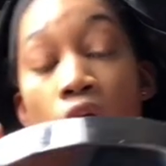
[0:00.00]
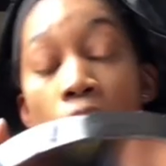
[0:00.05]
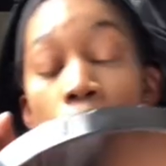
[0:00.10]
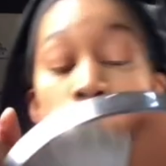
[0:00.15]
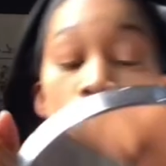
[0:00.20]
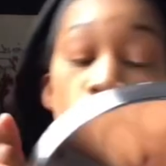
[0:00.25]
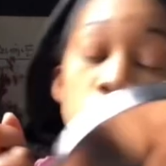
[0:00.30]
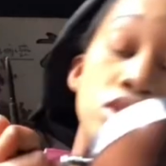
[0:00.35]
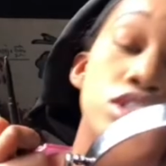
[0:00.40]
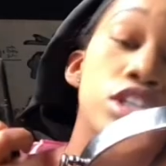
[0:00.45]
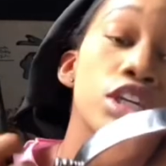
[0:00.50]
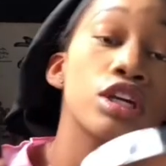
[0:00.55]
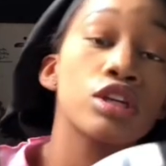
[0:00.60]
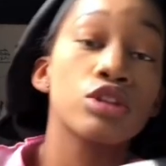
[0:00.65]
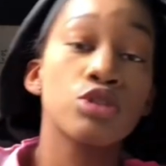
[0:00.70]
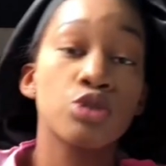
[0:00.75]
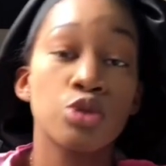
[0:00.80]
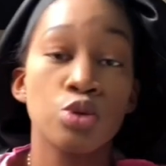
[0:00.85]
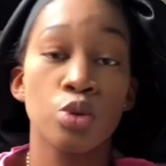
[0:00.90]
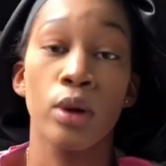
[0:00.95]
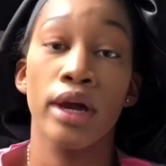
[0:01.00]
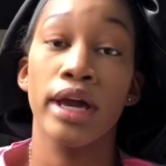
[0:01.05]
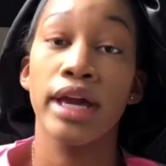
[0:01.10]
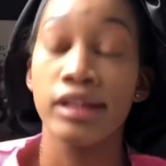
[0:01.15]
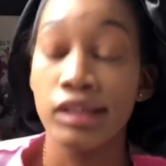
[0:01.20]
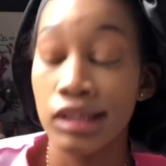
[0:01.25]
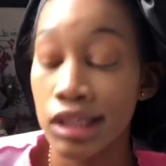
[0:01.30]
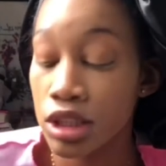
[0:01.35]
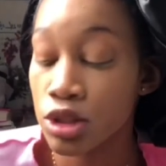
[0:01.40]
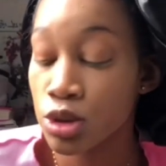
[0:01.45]
I'm going to stick to a
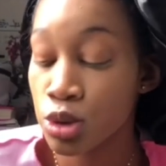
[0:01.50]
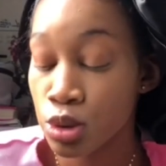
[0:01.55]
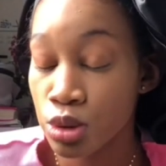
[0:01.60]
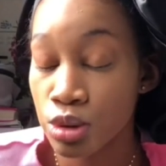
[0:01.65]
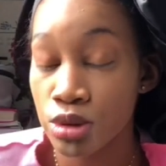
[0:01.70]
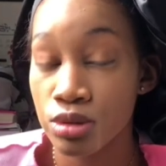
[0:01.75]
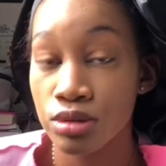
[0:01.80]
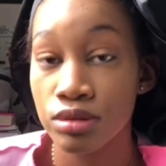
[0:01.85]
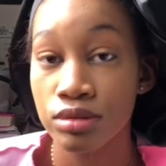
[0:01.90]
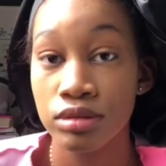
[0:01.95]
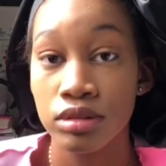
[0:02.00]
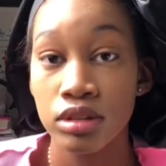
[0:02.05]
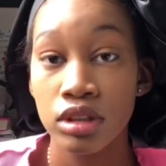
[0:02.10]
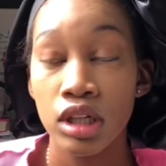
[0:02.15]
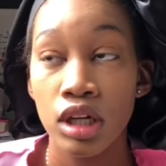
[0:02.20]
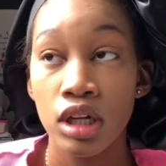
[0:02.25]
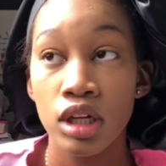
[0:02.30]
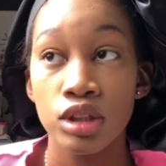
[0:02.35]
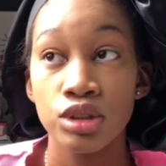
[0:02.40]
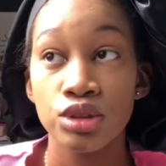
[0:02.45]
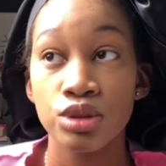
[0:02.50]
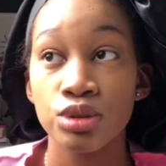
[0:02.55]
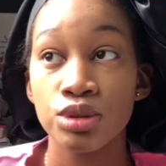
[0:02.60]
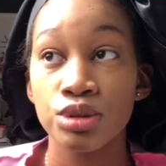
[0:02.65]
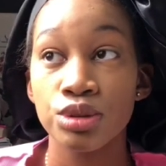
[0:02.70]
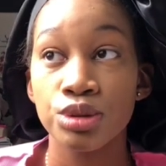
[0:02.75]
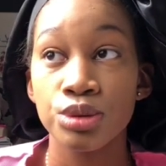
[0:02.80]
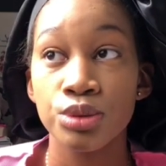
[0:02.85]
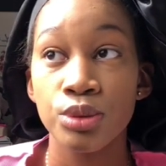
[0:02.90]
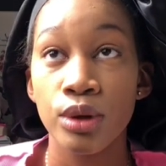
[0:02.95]
little
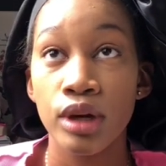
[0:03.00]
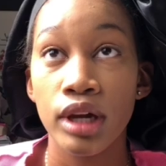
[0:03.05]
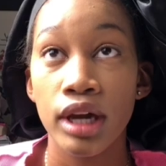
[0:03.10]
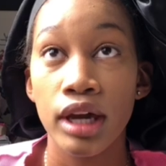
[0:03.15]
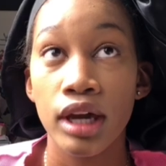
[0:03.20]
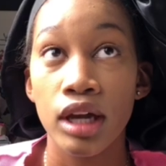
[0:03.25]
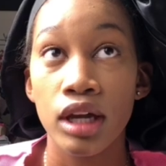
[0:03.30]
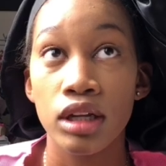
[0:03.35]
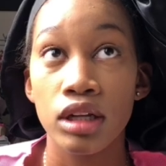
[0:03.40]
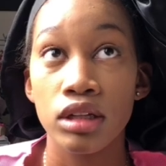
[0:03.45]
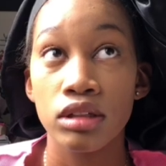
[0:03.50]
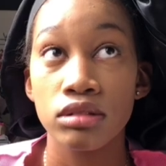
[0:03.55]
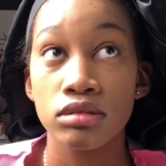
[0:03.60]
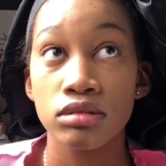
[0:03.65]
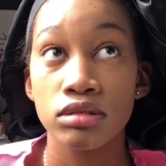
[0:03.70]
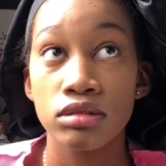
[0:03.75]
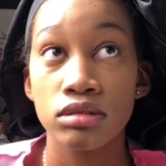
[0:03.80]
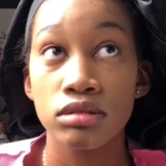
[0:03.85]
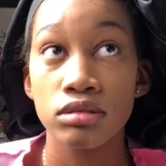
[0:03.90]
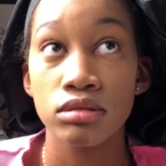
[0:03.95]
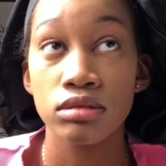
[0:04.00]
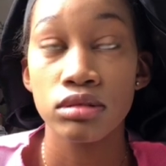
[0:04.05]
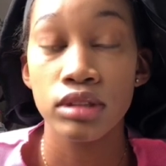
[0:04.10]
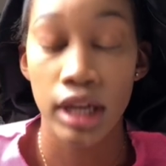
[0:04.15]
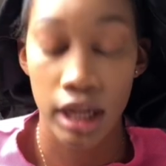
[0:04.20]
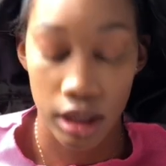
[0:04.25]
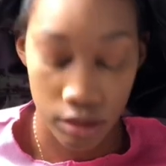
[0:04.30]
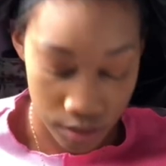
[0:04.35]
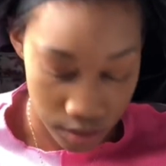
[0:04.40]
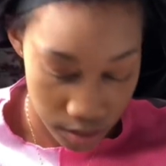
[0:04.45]
to a
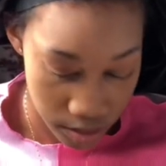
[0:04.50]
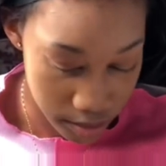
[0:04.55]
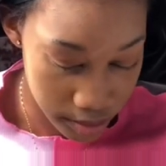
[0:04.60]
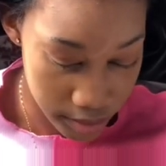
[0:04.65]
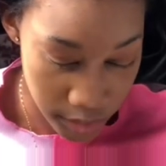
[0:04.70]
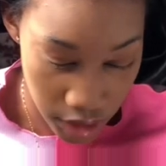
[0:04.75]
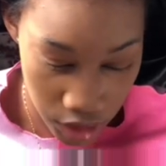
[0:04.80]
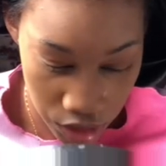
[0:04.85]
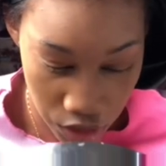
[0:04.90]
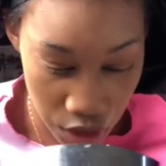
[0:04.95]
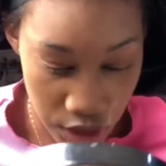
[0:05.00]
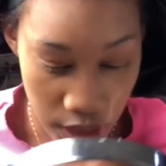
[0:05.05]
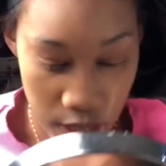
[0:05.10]
yeah I'm not